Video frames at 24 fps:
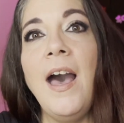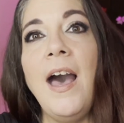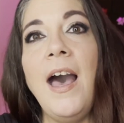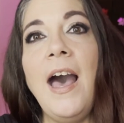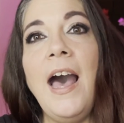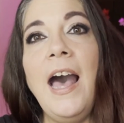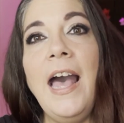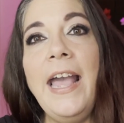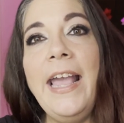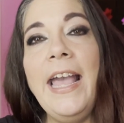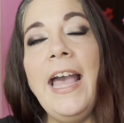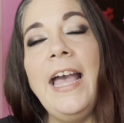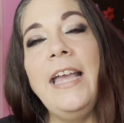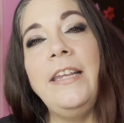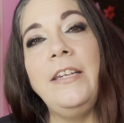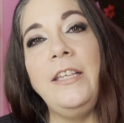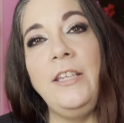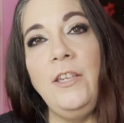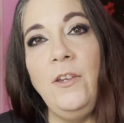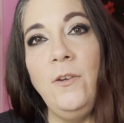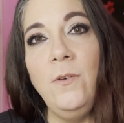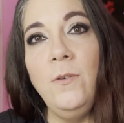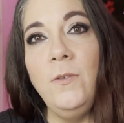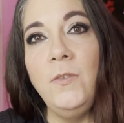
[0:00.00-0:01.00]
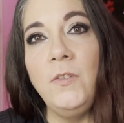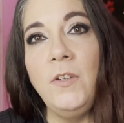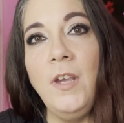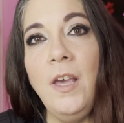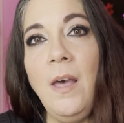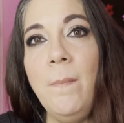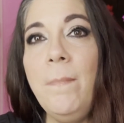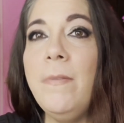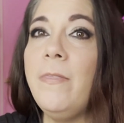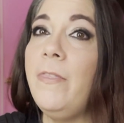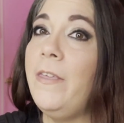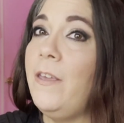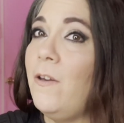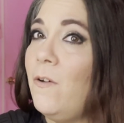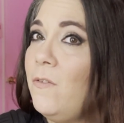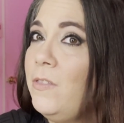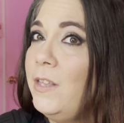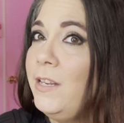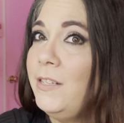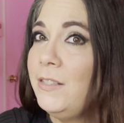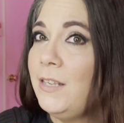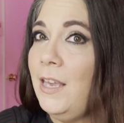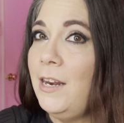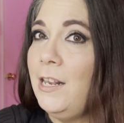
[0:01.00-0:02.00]
I had used up the
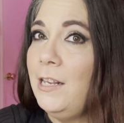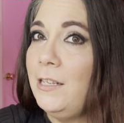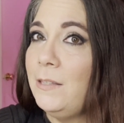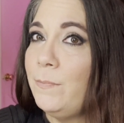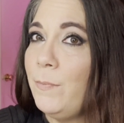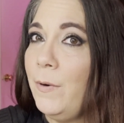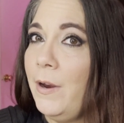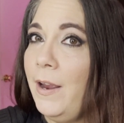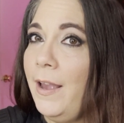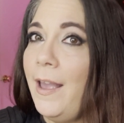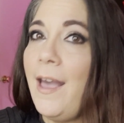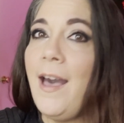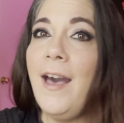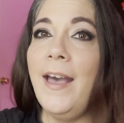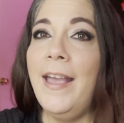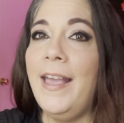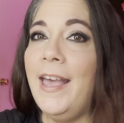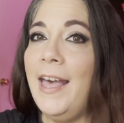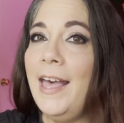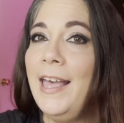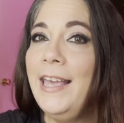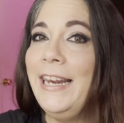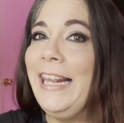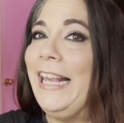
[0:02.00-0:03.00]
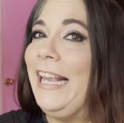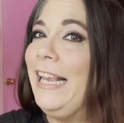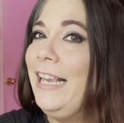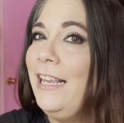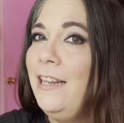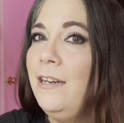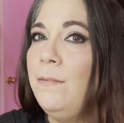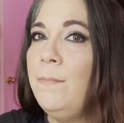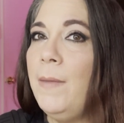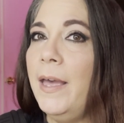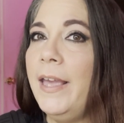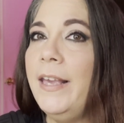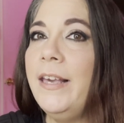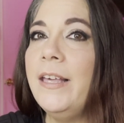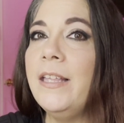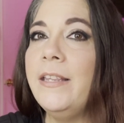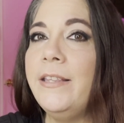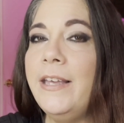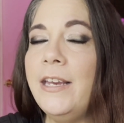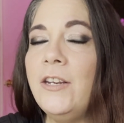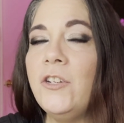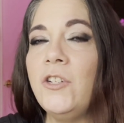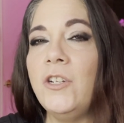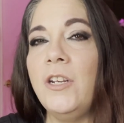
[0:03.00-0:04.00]
only setting spray I had in my
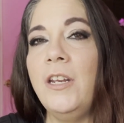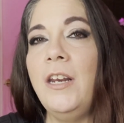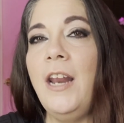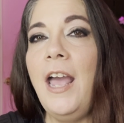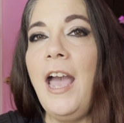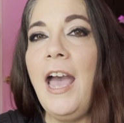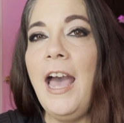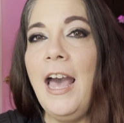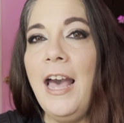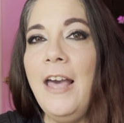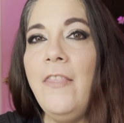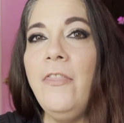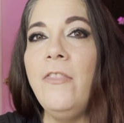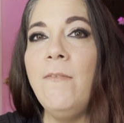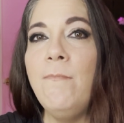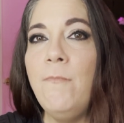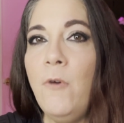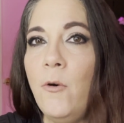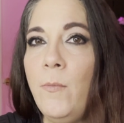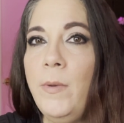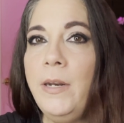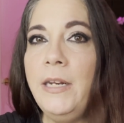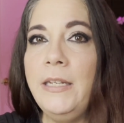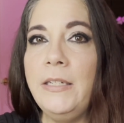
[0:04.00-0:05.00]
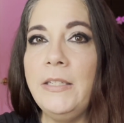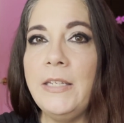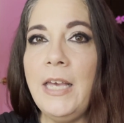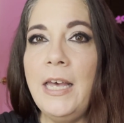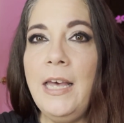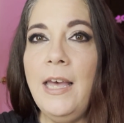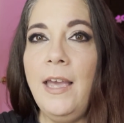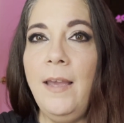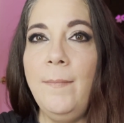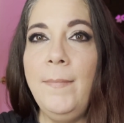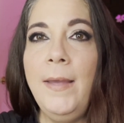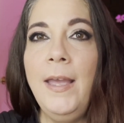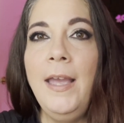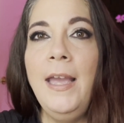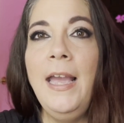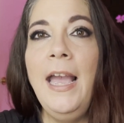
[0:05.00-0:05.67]
collection at the moment in time,